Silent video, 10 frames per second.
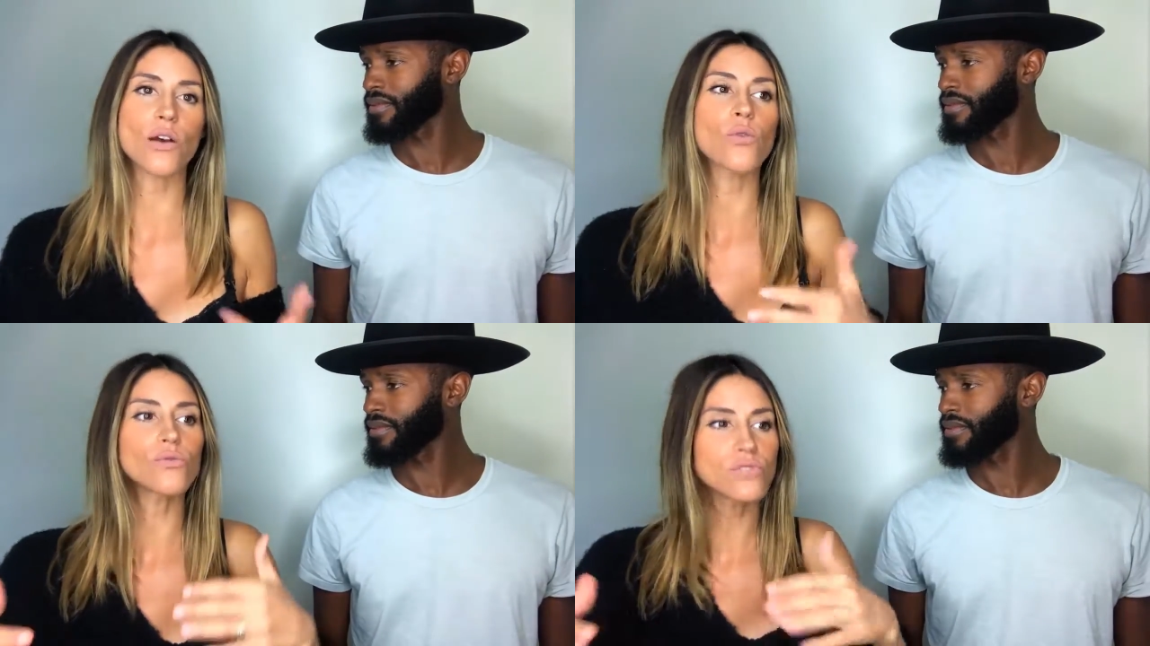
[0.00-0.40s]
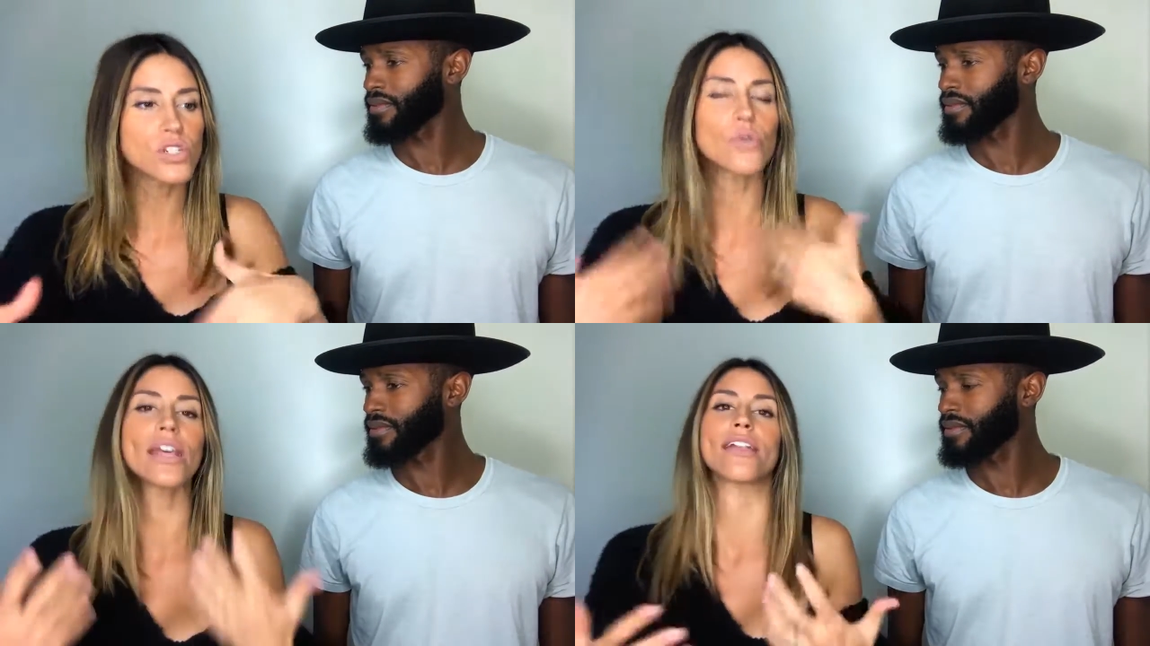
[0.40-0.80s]
Speaker 1: So,
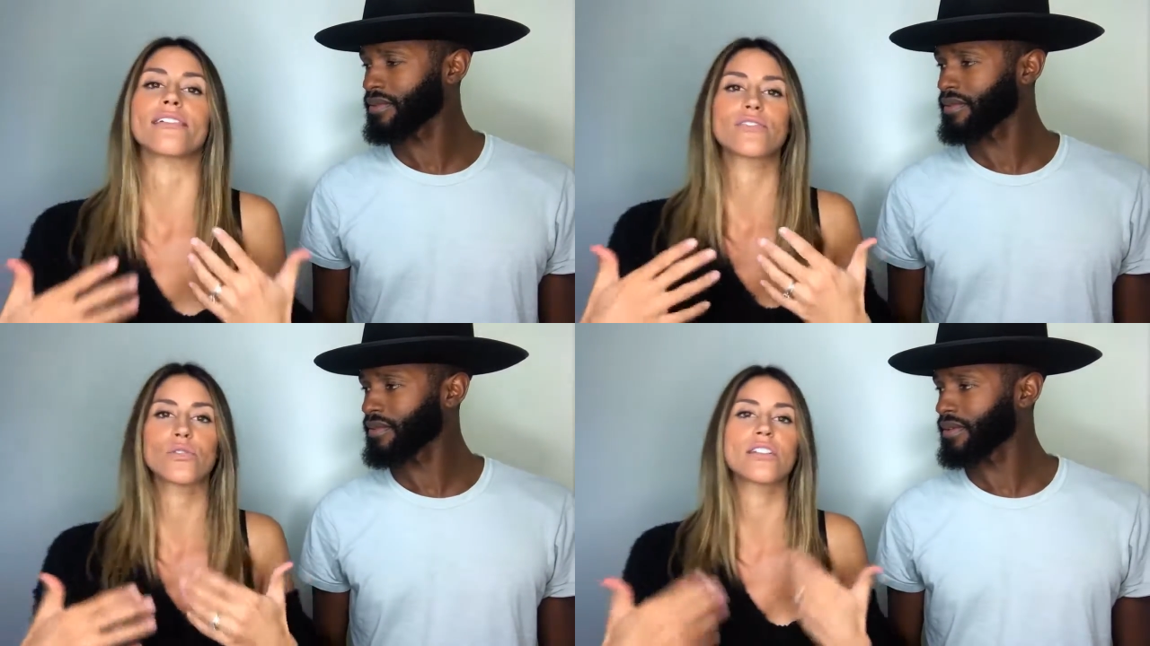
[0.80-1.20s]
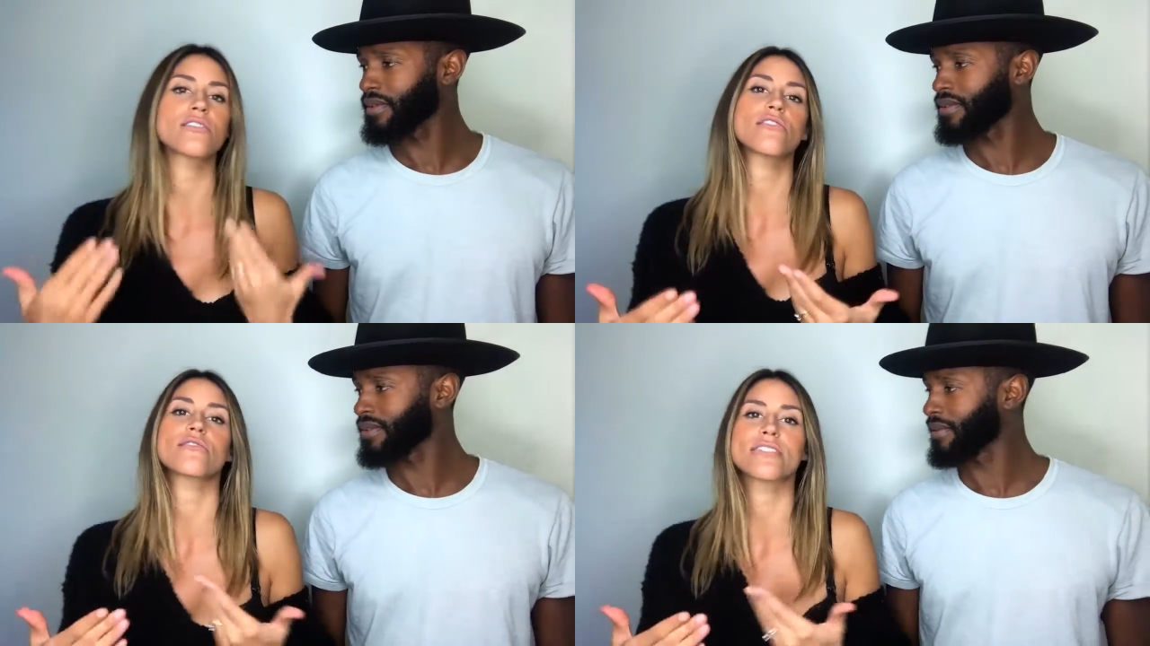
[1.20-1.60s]
tune in,
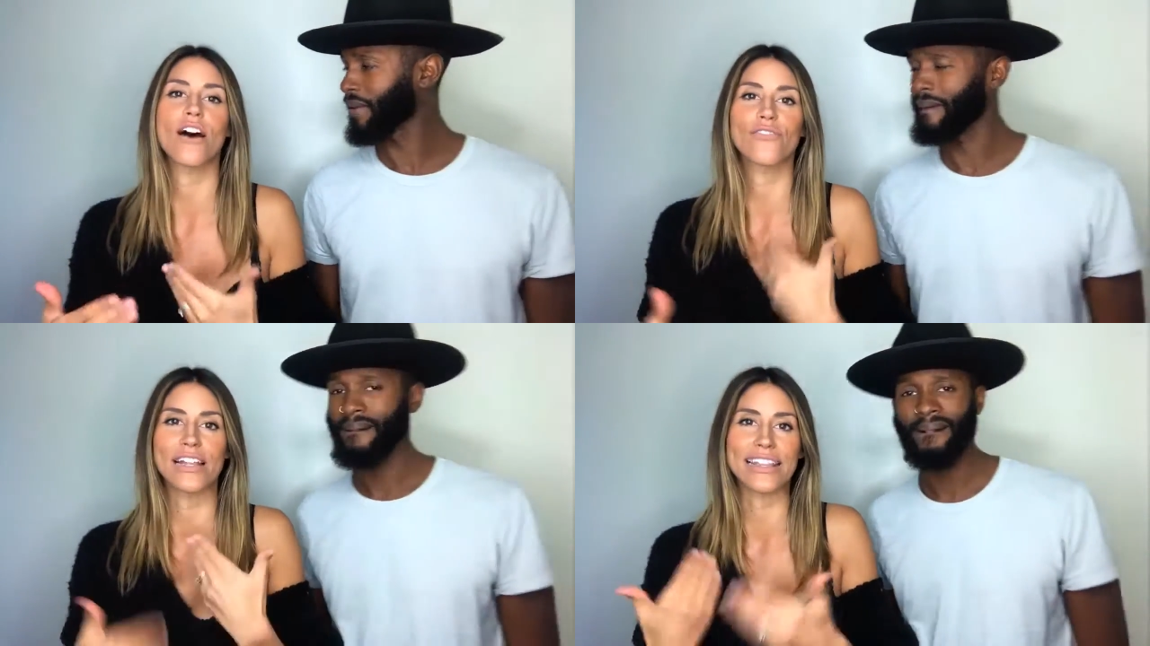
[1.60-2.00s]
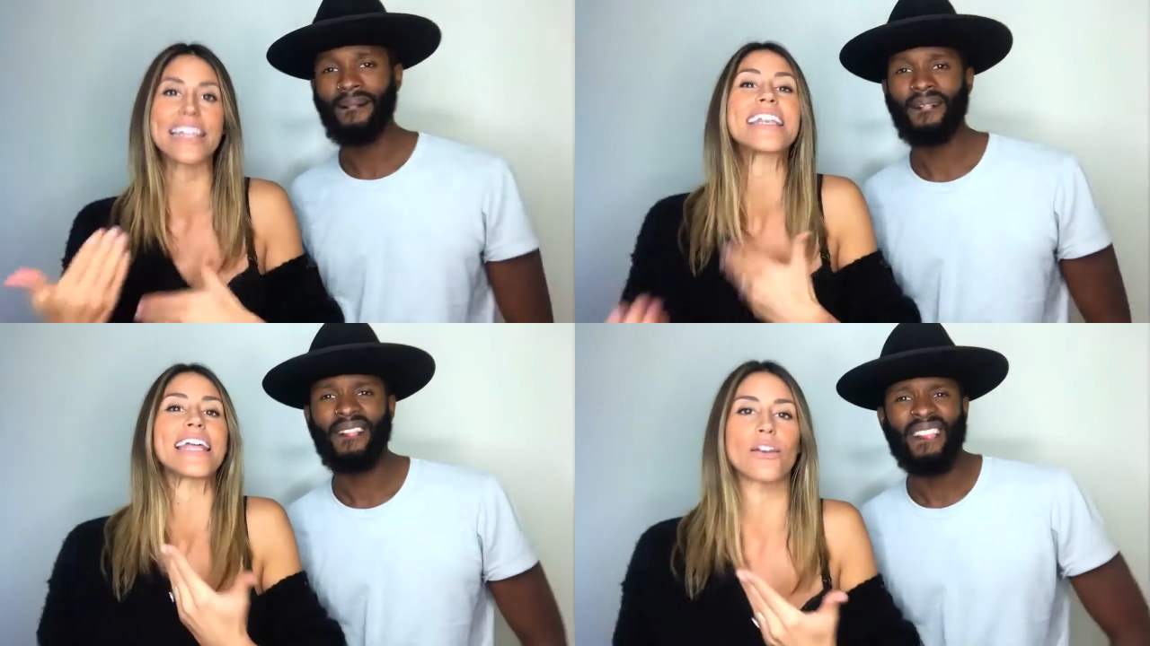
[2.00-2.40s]
tune into yourself
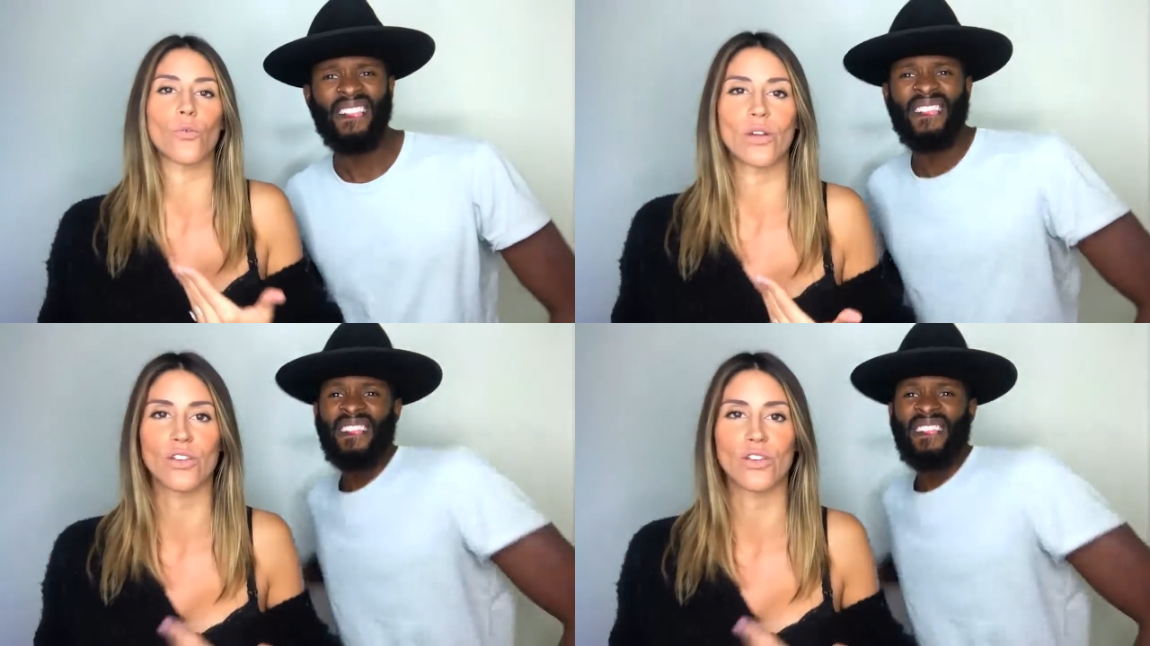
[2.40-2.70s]
and lean in.